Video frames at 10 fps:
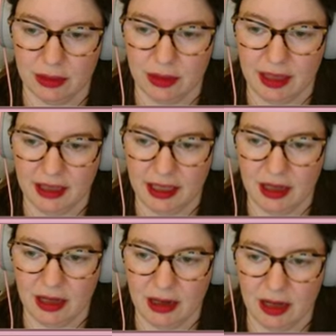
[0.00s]
I think
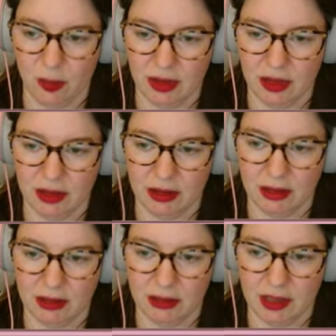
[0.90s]
I want
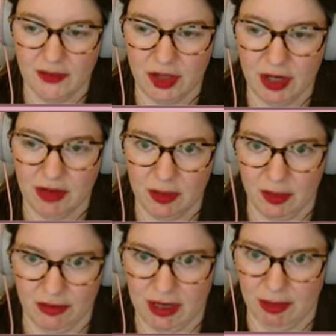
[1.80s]
to, even though I really want
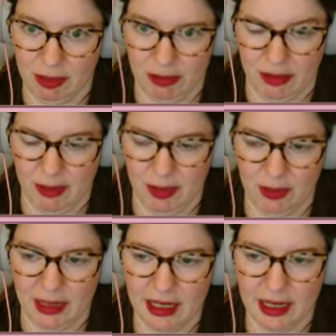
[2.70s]
to
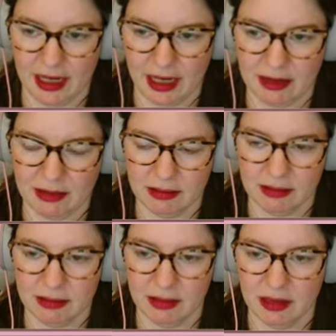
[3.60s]
play it again,
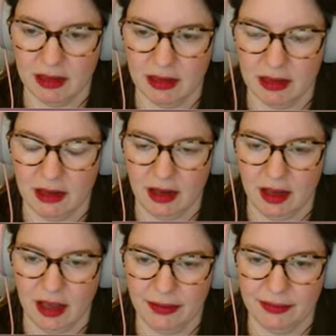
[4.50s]

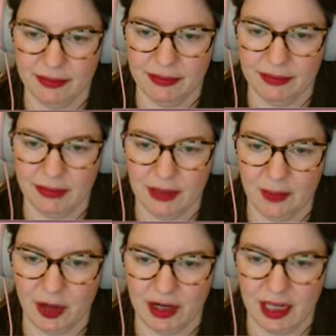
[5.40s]
I'm
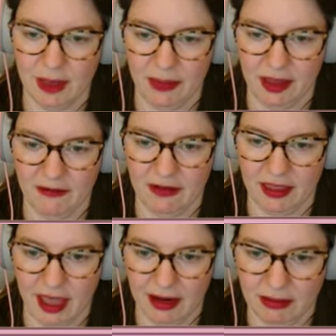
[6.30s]
going to keep it for
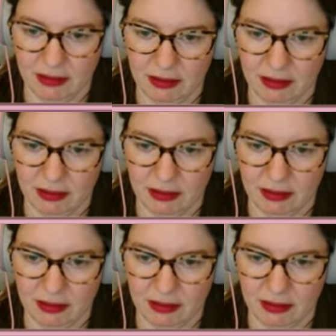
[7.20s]
then.